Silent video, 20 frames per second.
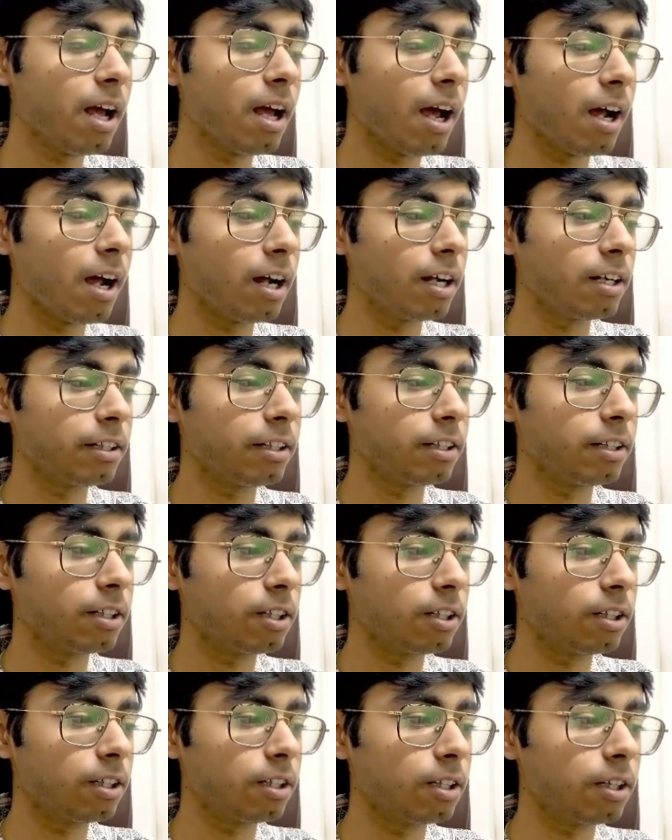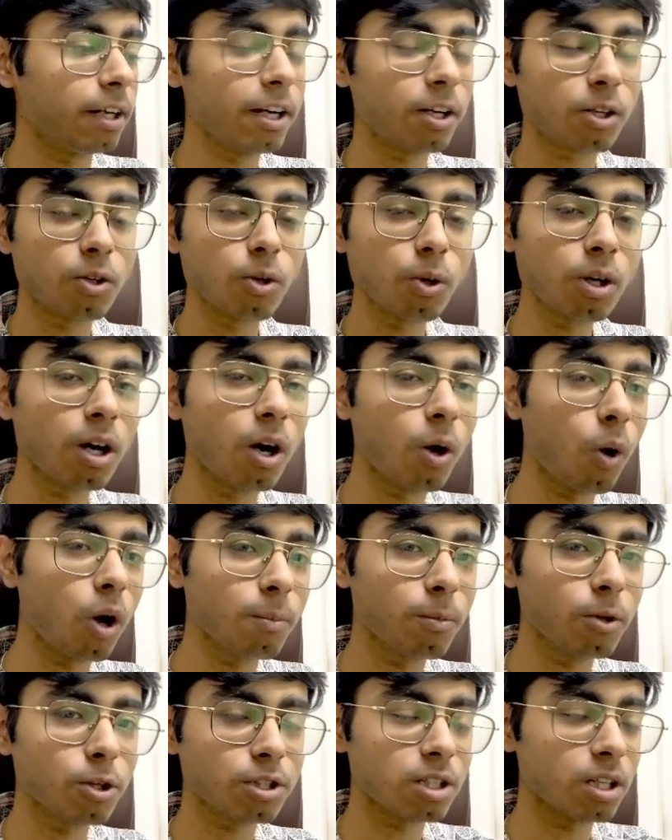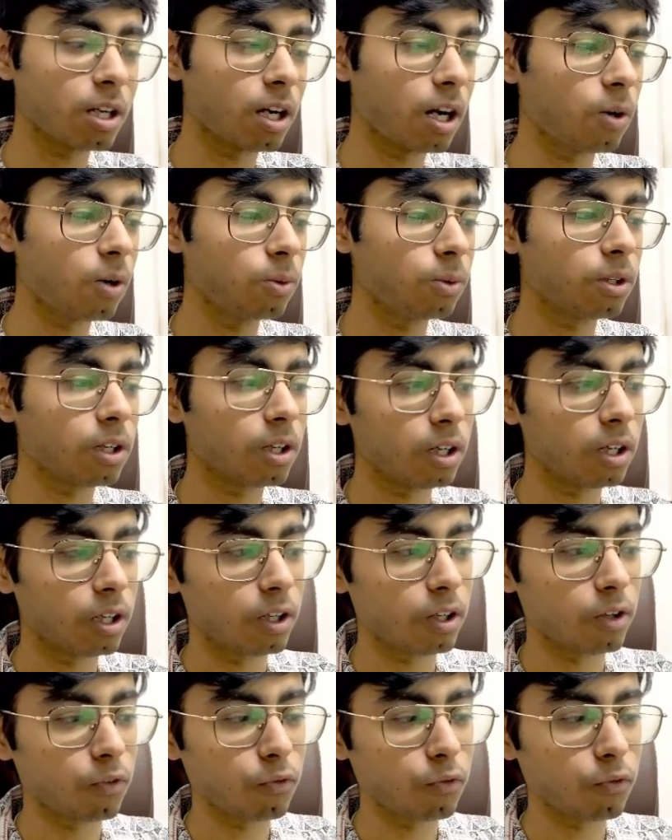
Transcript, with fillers: And uh, it took almost around uh,